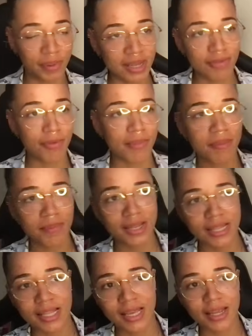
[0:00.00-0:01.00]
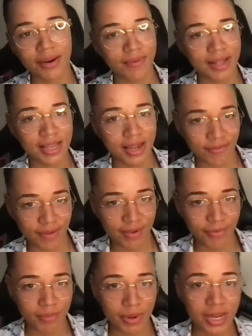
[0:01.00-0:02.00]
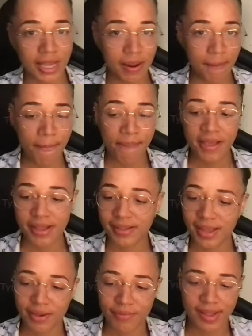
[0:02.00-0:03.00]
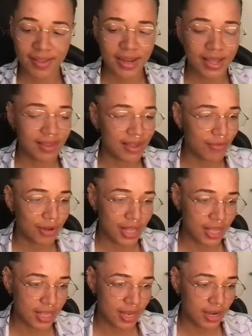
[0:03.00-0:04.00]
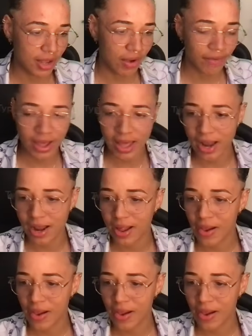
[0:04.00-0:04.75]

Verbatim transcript: Please remember this ain't going to resonate for everybody take a residence leave or doesn't, all right?